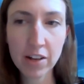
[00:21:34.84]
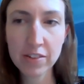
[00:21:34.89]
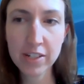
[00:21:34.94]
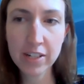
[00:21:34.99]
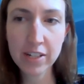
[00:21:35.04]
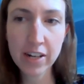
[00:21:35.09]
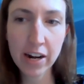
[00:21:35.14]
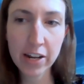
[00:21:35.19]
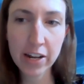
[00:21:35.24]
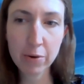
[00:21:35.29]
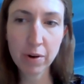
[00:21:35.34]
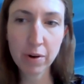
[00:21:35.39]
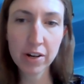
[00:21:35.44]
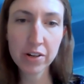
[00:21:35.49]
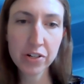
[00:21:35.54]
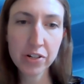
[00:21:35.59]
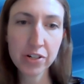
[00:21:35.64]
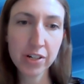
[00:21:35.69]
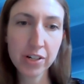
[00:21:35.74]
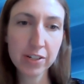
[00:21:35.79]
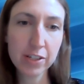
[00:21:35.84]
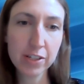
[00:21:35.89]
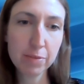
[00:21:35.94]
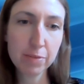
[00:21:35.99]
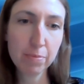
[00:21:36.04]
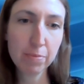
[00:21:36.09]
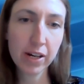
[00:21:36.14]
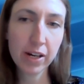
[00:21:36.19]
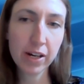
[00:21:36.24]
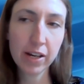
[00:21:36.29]
seen any questions,
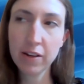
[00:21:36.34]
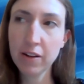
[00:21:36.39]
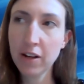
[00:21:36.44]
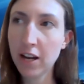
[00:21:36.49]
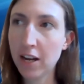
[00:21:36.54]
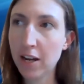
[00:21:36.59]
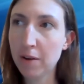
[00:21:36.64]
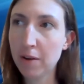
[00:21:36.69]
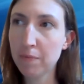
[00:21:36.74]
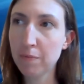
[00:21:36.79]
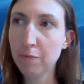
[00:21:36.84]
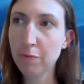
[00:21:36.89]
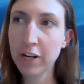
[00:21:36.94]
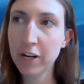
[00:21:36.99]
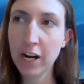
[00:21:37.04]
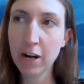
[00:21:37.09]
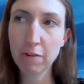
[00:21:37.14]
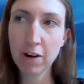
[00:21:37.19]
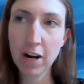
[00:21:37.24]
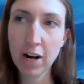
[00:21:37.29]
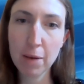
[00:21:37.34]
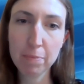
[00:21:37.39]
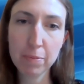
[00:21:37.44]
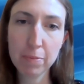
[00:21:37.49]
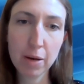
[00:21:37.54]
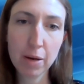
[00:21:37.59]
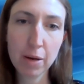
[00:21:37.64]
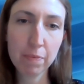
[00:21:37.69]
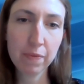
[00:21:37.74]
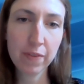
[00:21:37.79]
but when I wrap
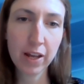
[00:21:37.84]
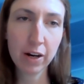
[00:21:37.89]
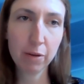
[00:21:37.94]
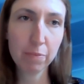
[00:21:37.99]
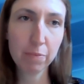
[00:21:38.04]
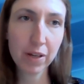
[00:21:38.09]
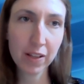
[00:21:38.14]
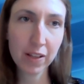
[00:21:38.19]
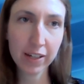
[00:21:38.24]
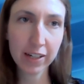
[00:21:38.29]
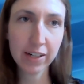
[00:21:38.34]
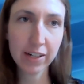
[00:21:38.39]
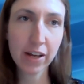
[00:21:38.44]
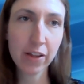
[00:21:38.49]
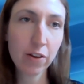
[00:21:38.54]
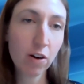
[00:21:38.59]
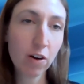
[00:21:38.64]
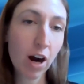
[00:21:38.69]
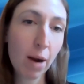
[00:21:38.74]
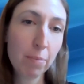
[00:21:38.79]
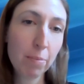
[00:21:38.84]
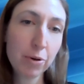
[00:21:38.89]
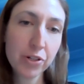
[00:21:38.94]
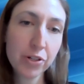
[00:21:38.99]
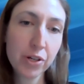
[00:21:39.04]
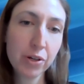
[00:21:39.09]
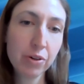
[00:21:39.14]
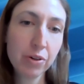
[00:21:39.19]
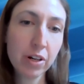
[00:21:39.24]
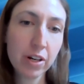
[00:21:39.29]
up, that'll be like another
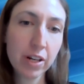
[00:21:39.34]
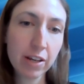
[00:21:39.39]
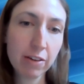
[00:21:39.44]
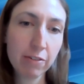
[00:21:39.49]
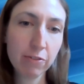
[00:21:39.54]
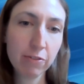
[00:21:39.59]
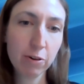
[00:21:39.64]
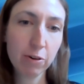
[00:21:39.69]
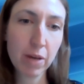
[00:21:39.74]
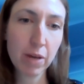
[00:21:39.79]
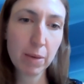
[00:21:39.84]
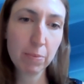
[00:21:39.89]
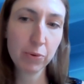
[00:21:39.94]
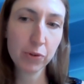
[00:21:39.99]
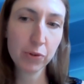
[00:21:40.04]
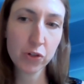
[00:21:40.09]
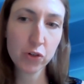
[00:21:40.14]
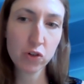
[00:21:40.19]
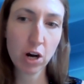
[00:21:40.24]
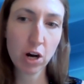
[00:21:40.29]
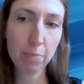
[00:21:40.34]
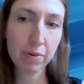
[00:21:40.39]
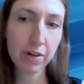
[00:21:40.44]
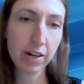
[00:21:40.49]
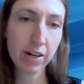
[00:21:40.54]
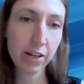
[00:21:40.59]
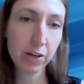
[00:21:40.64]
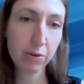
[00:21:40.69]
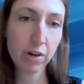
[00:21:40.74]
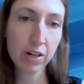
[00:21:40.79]
opportunity for people to drop in
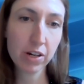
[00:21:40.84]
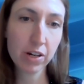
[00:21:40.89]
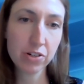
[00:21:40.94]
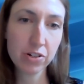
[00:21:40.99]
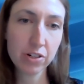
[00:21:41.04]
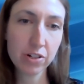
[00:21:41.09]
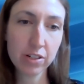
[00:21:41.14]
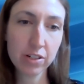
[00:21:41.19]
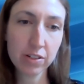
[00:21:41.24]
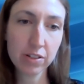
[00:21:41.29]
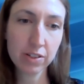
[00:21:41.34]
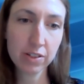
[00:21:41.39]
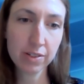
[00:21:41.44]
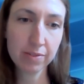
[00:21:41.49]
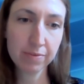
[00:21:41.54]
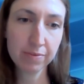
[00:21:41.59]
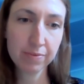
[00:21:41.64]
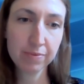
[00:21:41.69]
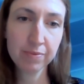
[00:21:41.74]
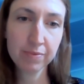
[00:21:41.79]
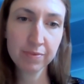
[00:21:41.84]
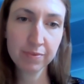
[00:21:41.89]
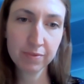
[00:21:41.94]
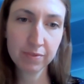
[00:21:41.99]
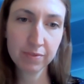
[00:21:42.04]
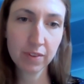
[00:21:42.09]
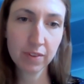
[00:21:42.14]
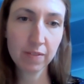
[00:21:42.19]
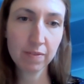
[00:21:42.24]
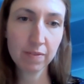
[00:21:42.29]
any questions.
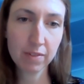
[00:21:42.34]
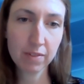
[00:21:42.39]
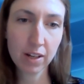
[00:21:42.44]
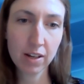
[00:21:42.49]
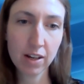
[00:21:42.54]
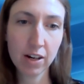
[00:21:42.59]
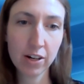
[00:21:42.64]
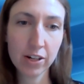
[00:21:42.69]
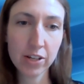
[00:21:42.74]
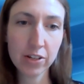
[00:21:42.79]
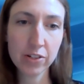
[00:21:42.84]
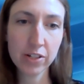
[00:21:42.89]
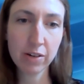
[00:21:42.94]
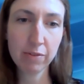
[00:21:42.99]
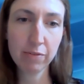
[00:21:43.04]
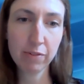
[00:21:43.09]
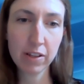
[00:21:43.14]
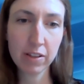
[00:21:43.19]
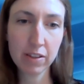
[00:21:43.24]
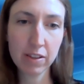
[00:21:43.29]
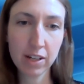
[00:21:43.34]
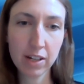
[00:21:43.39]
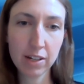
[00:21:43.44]
Are you done with?